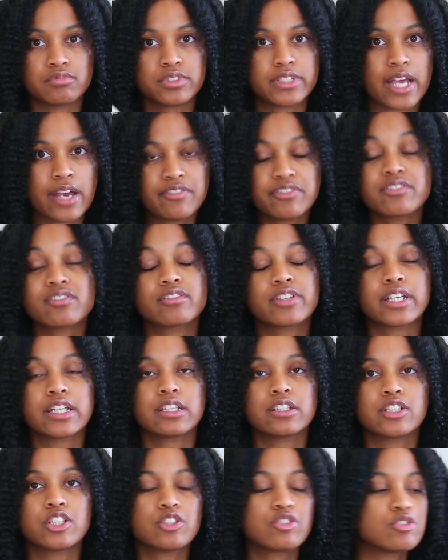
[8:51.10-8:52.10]

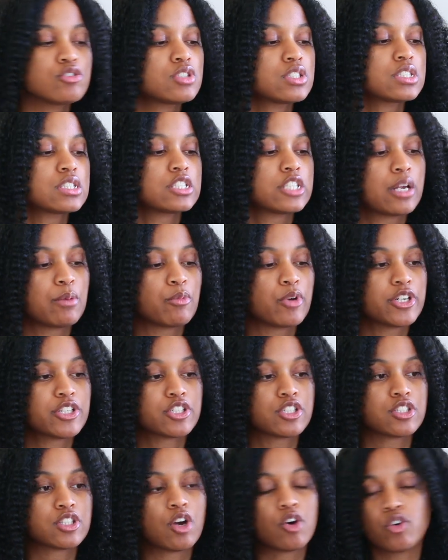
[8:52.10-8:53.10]
definitely use Shea
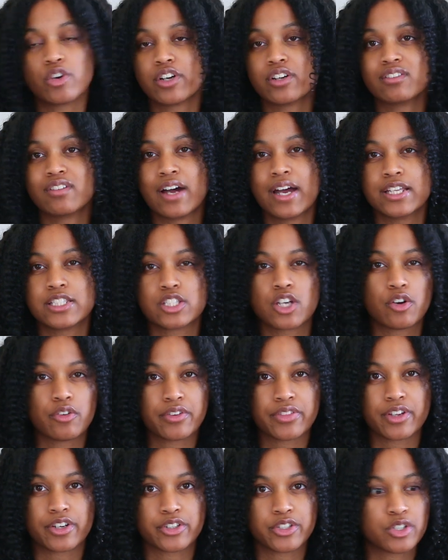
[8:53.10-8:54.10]
Moisture's older lines
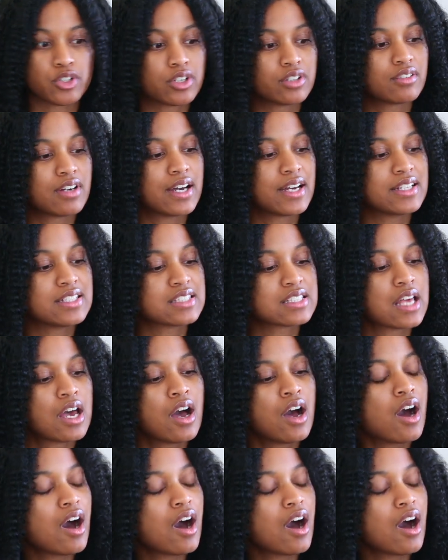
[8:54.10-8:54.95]
over their newer lines.